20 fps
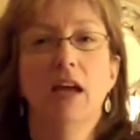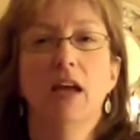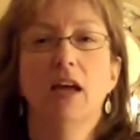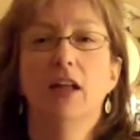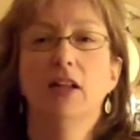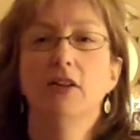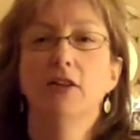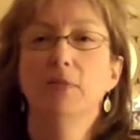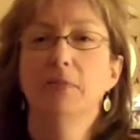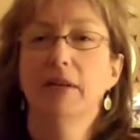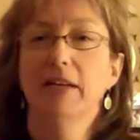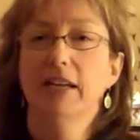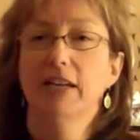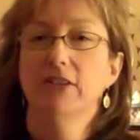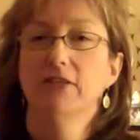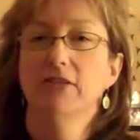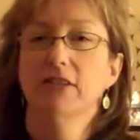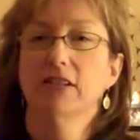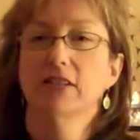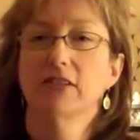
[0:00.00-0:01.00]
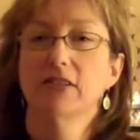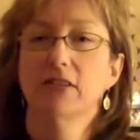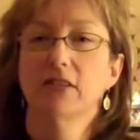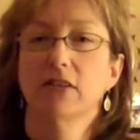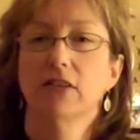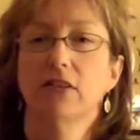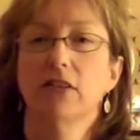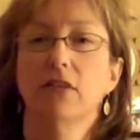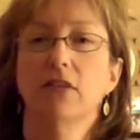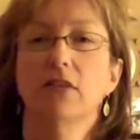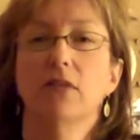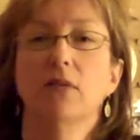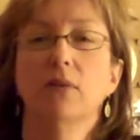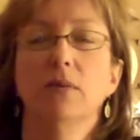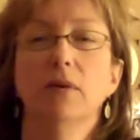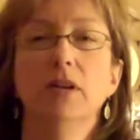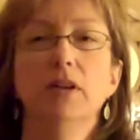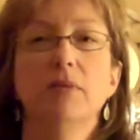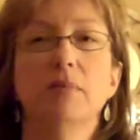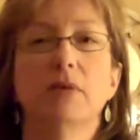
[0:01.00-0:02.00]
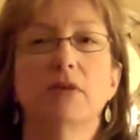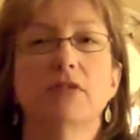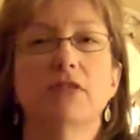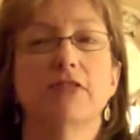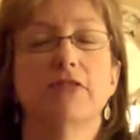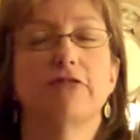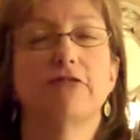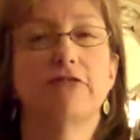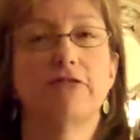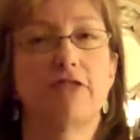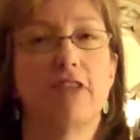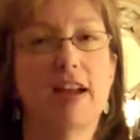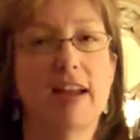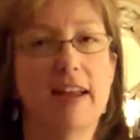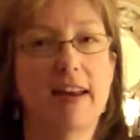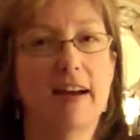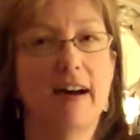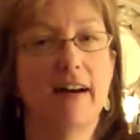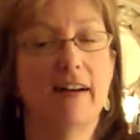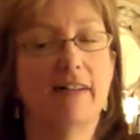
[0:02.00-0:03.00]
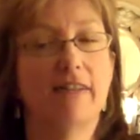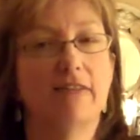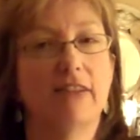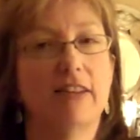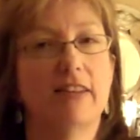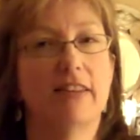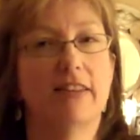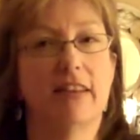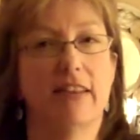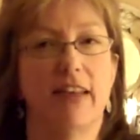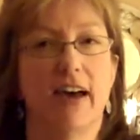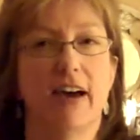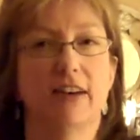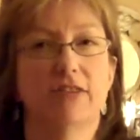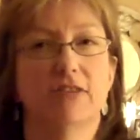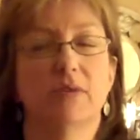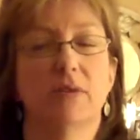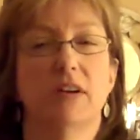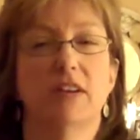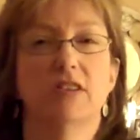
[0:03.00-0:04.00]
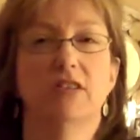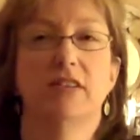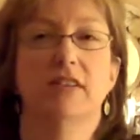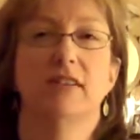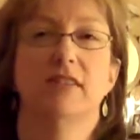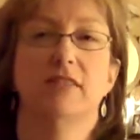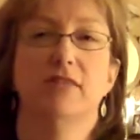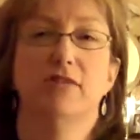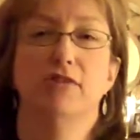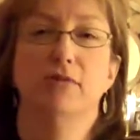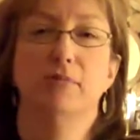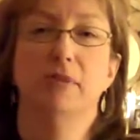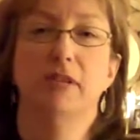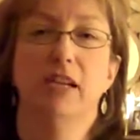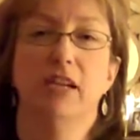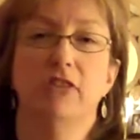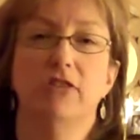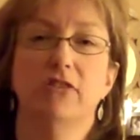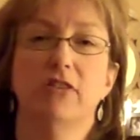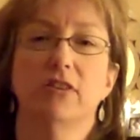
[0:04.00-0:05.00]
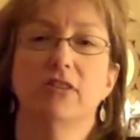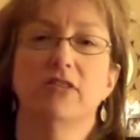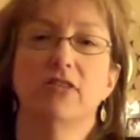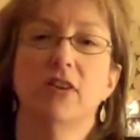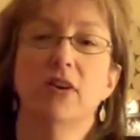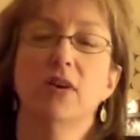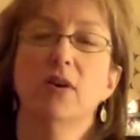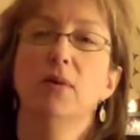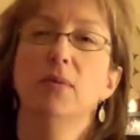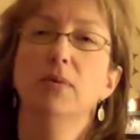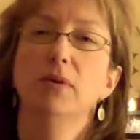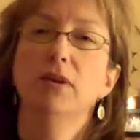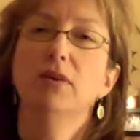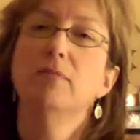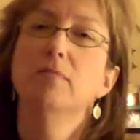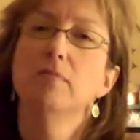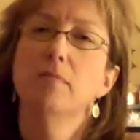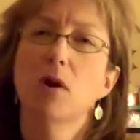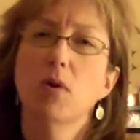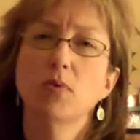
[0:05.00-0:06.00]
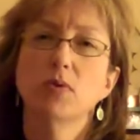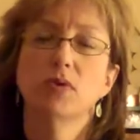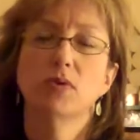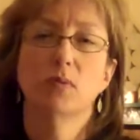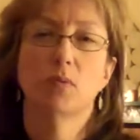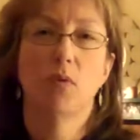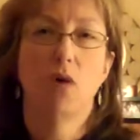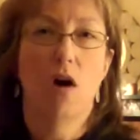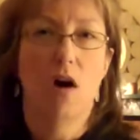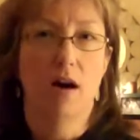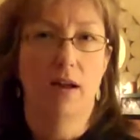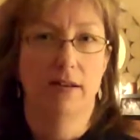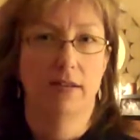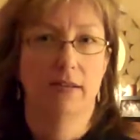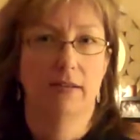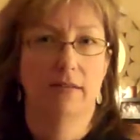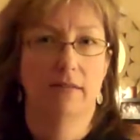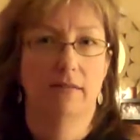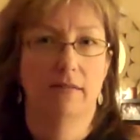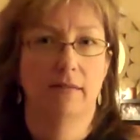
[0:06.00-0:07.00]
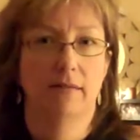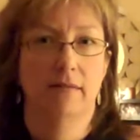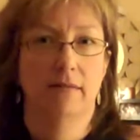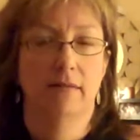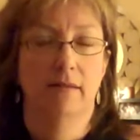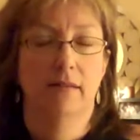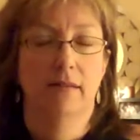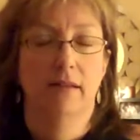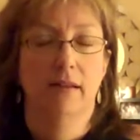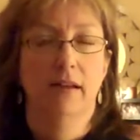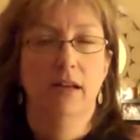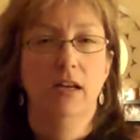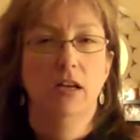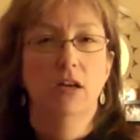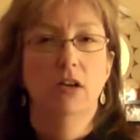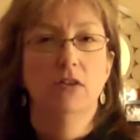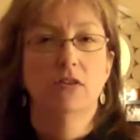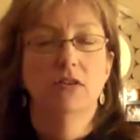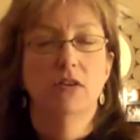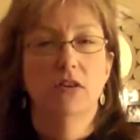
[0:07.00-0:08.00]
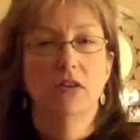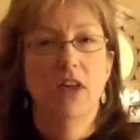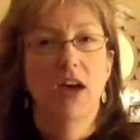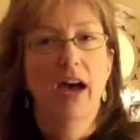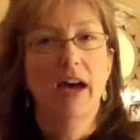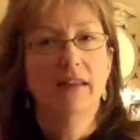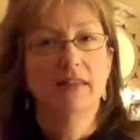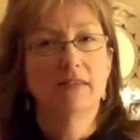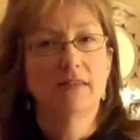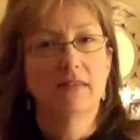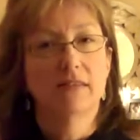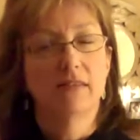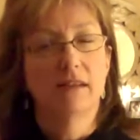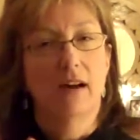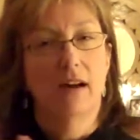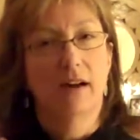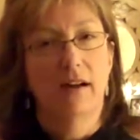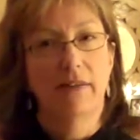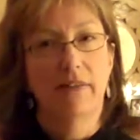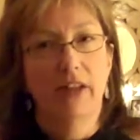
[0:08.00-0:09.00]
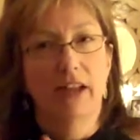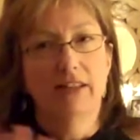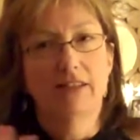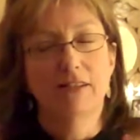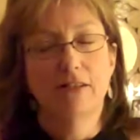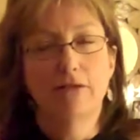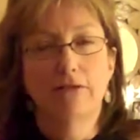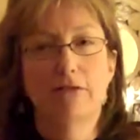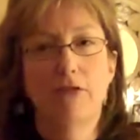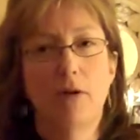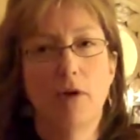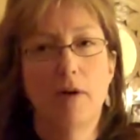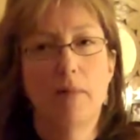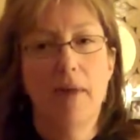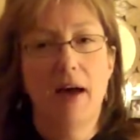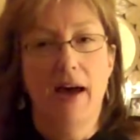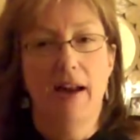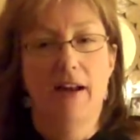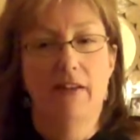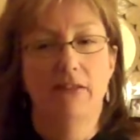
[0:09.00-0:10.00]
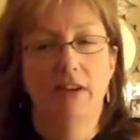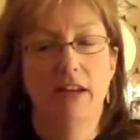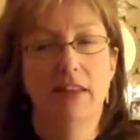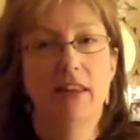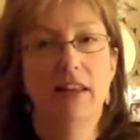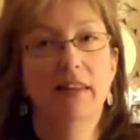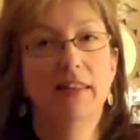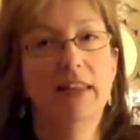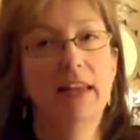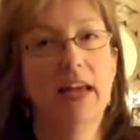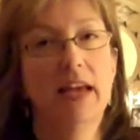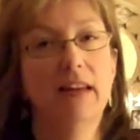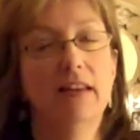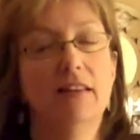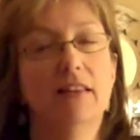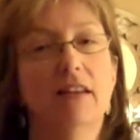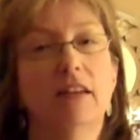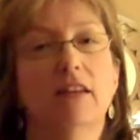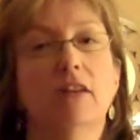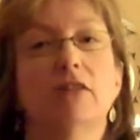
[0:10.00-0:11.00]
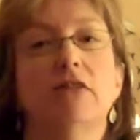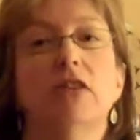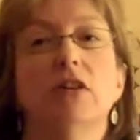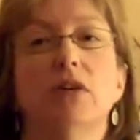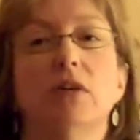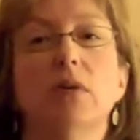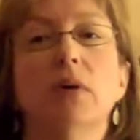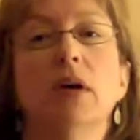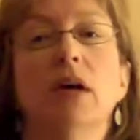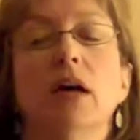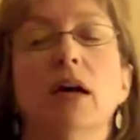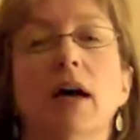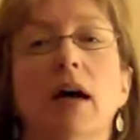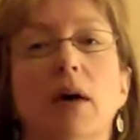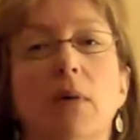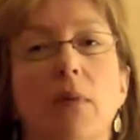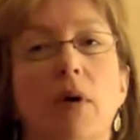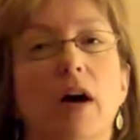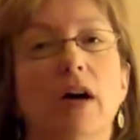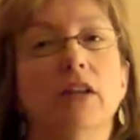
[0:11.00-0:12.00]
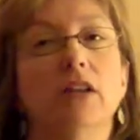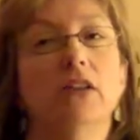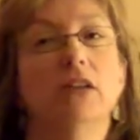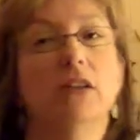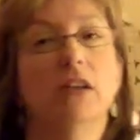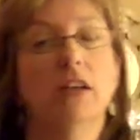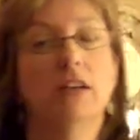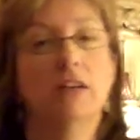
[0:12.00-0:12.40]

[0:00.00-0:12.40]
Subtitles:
Illuminatrix, what are you most afraid of? And then the last question is, Illuminatrix, what do you most want? So that's the format of it. And then at the end of the interview, I want the